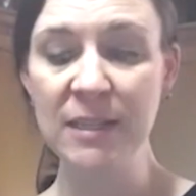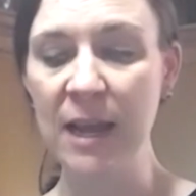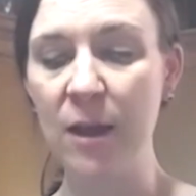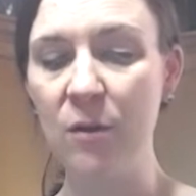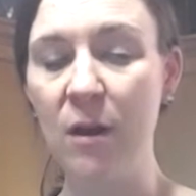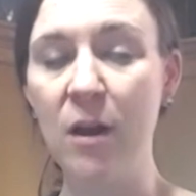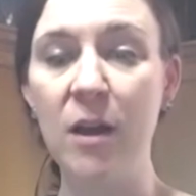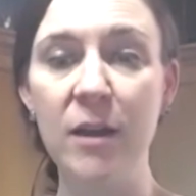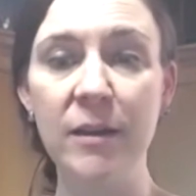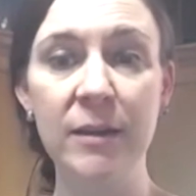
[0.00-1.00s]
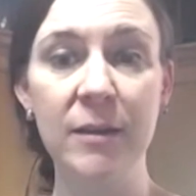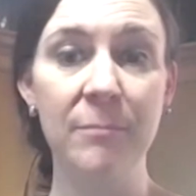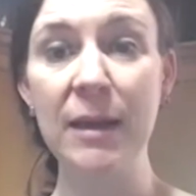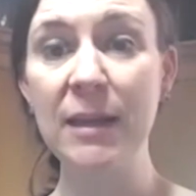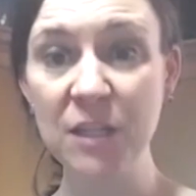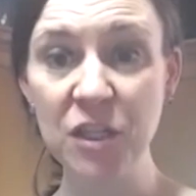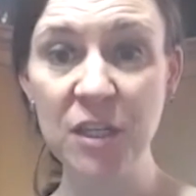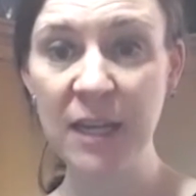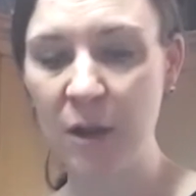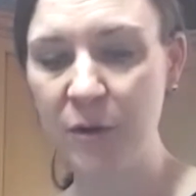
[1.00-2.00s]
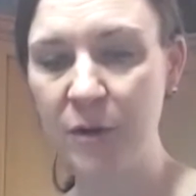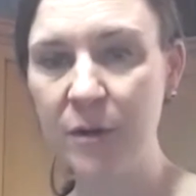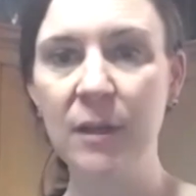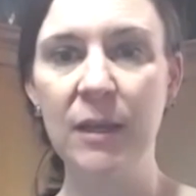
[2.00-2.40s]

towel on my kitchen counter,